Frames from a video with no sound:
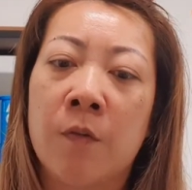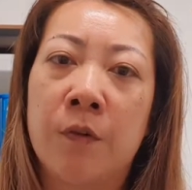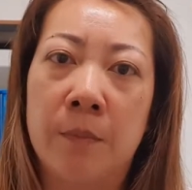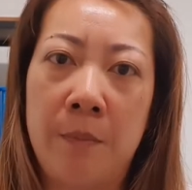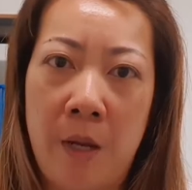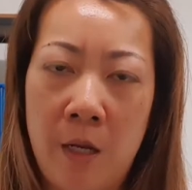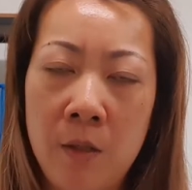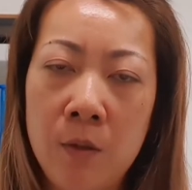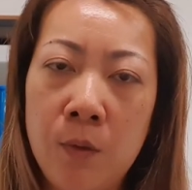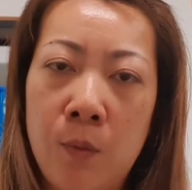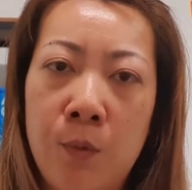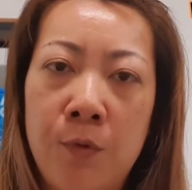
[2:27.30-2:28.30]
For
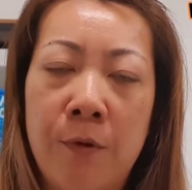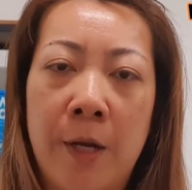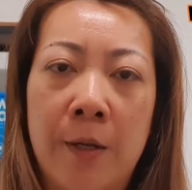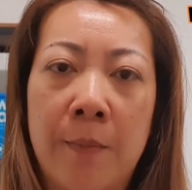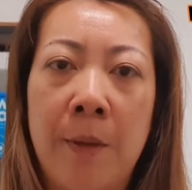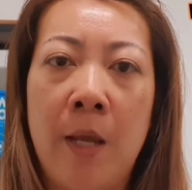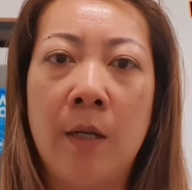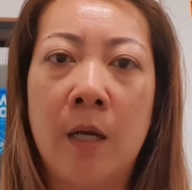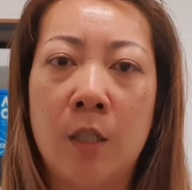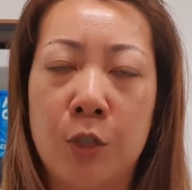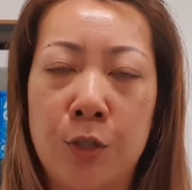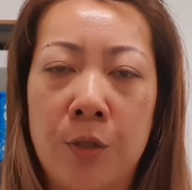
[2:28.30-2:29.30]
men, we recommend
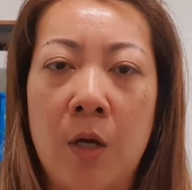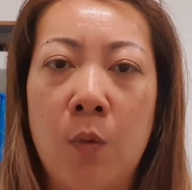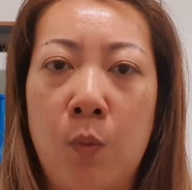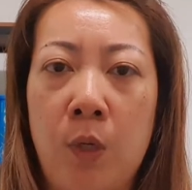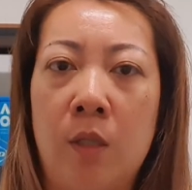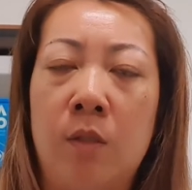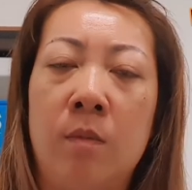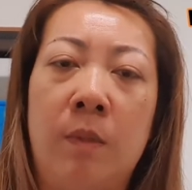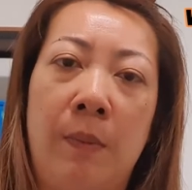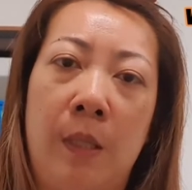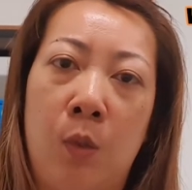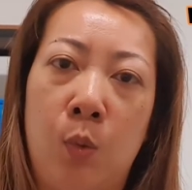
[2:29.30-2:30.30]
unstrung weight to
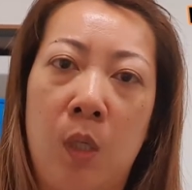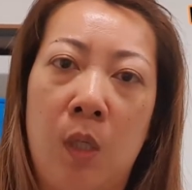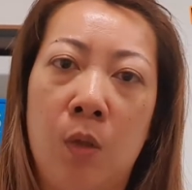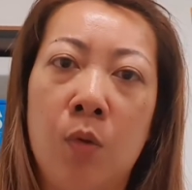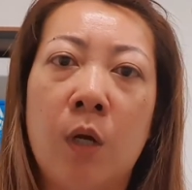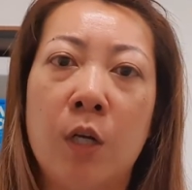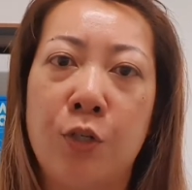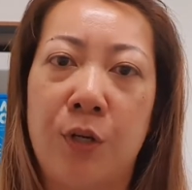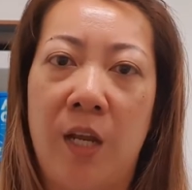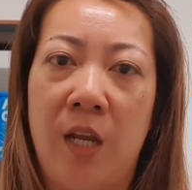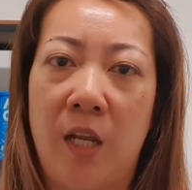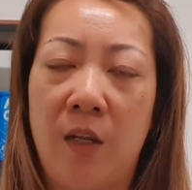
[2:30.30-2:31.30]
be between
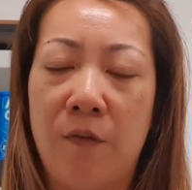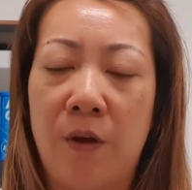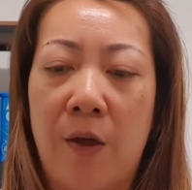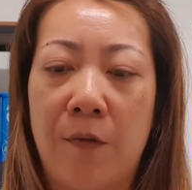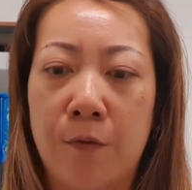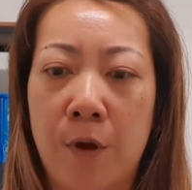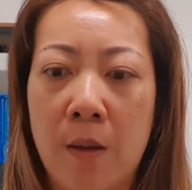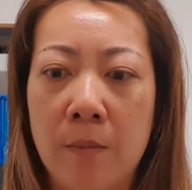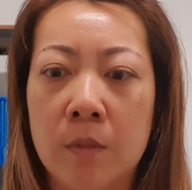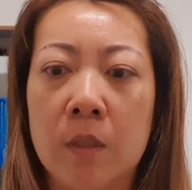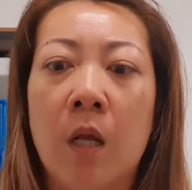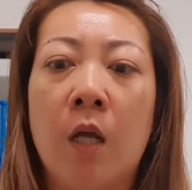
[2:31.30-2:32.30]
285
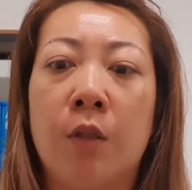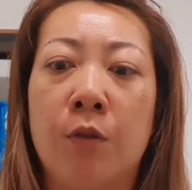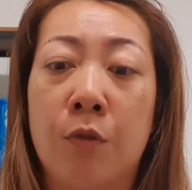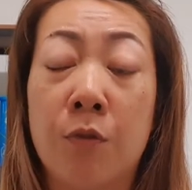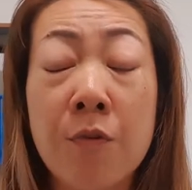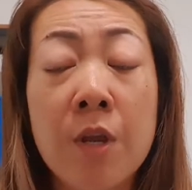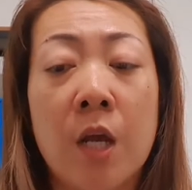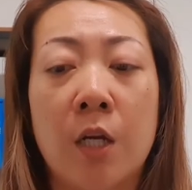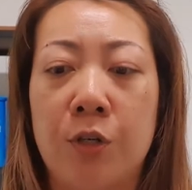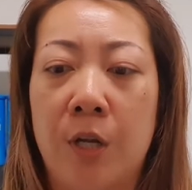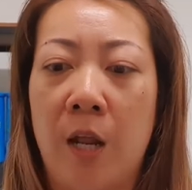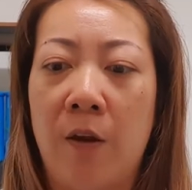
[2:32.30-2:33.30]
grams to
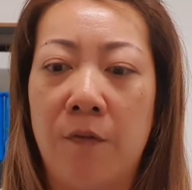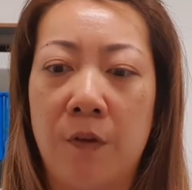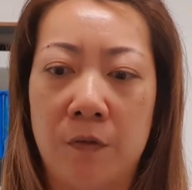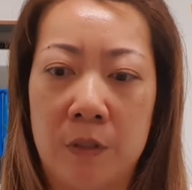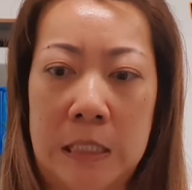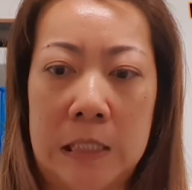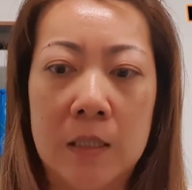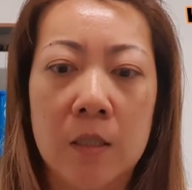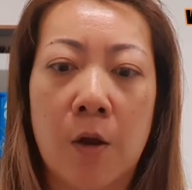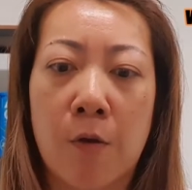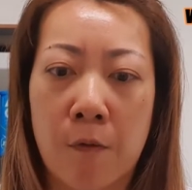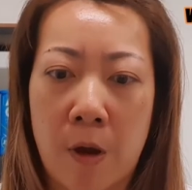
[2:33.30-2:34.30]

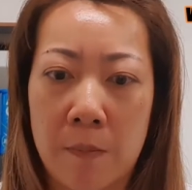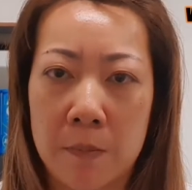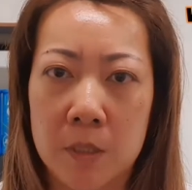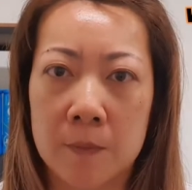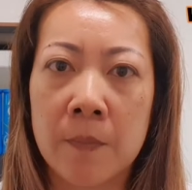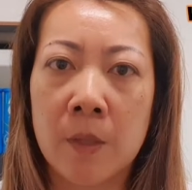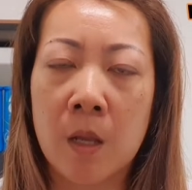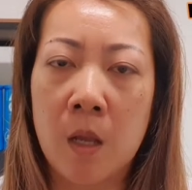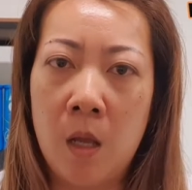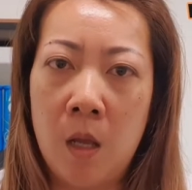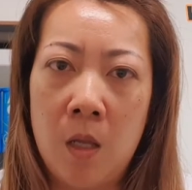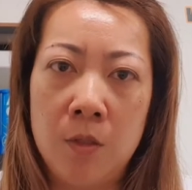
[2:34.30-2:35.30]
315 grams.
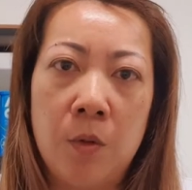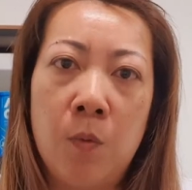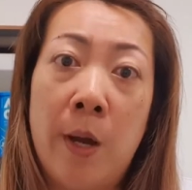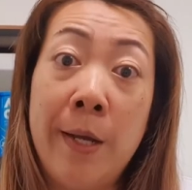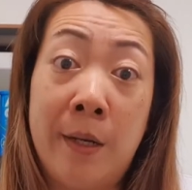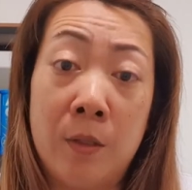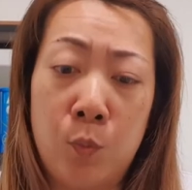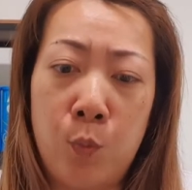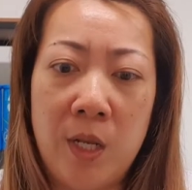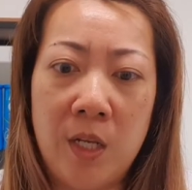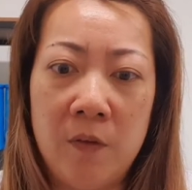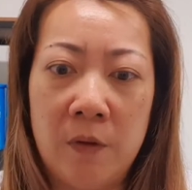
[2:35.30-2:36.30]
So why does
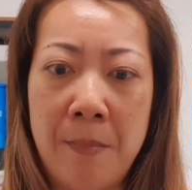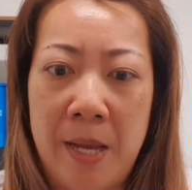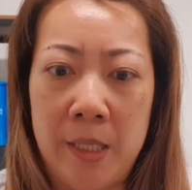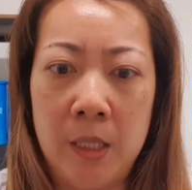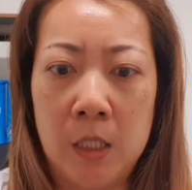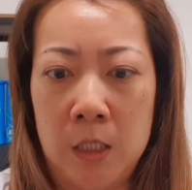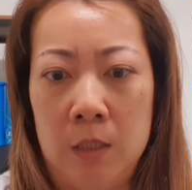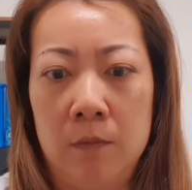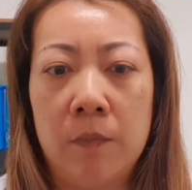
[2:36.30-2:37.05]
weight even matter?